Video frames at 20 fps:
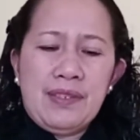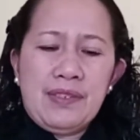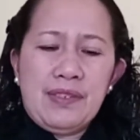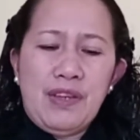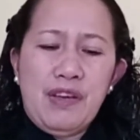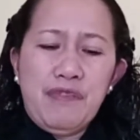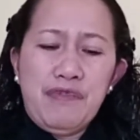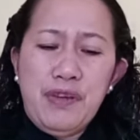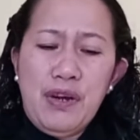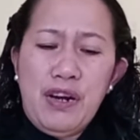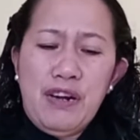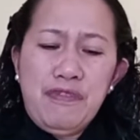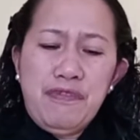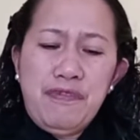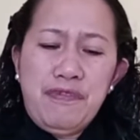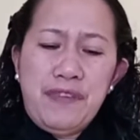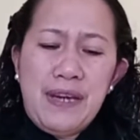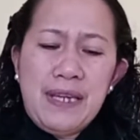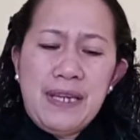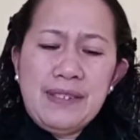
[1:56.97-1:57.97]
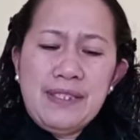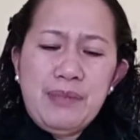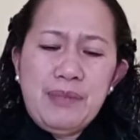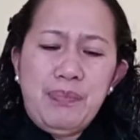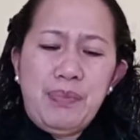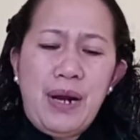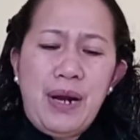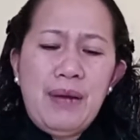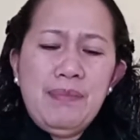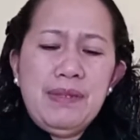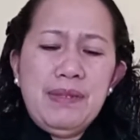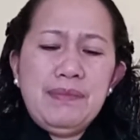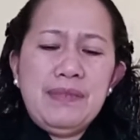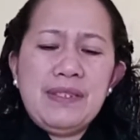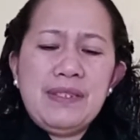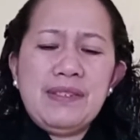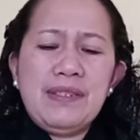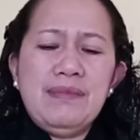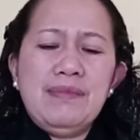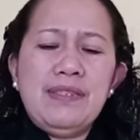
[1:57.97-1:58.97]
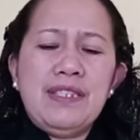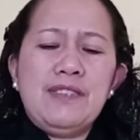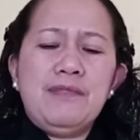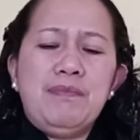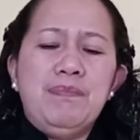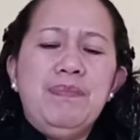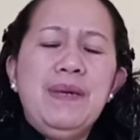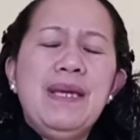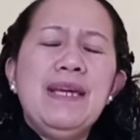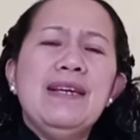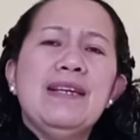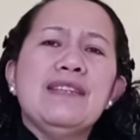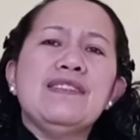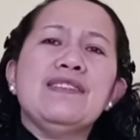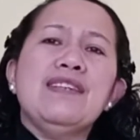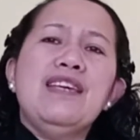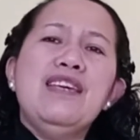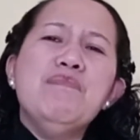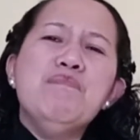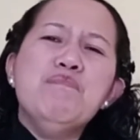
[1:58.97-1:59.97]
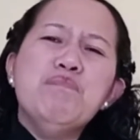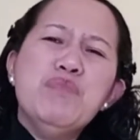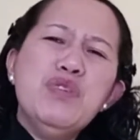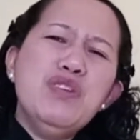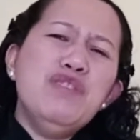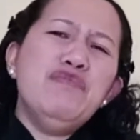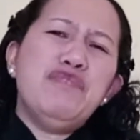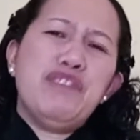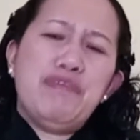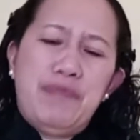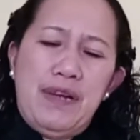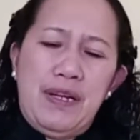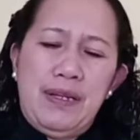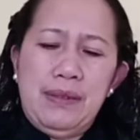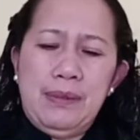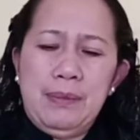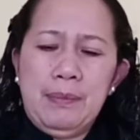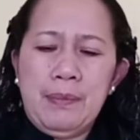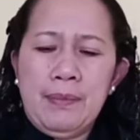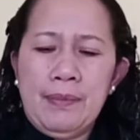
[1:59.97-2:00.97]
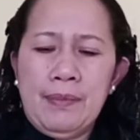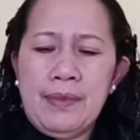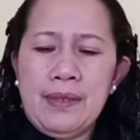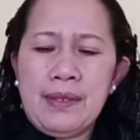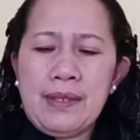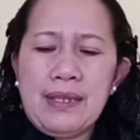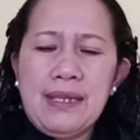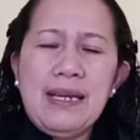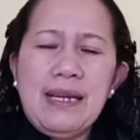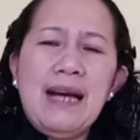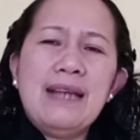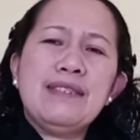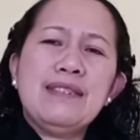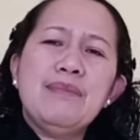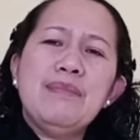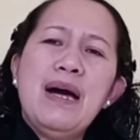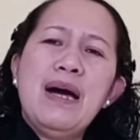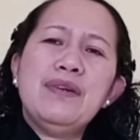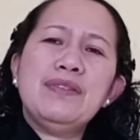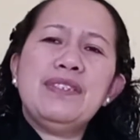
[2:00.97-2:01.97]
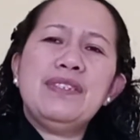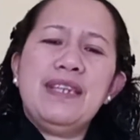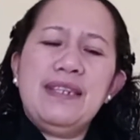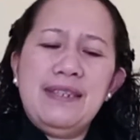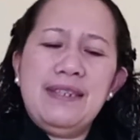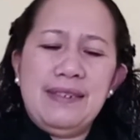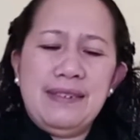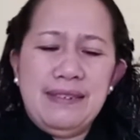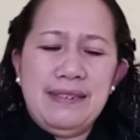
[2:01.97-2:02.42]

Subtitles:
So if you're facing problem that seems as big as immovable as a mountain,